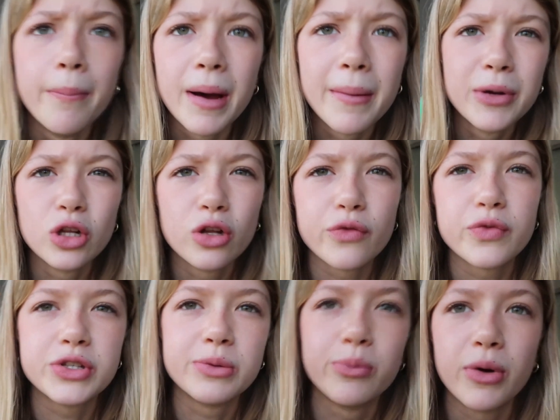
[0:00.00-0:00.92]
going to look
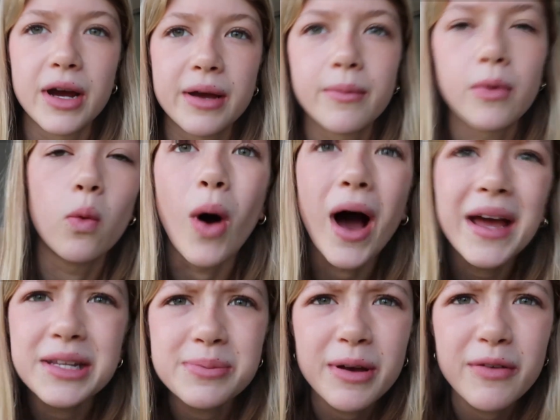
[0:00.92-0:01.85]
for some bright, why
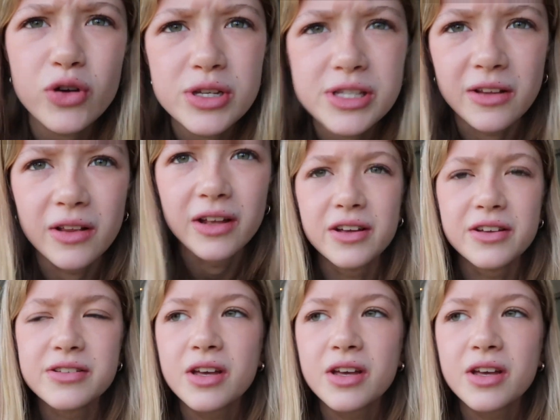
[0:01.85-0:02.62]
does my voice sound like this?